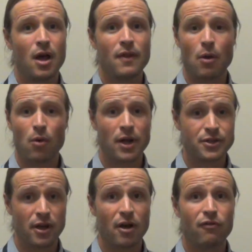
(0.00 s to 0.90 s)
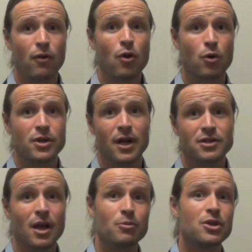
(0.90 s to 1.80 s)
that runs a full
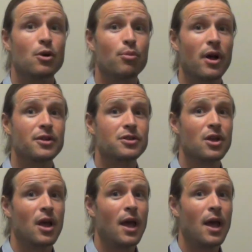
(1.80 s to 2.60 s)
Cortex M0 Plus.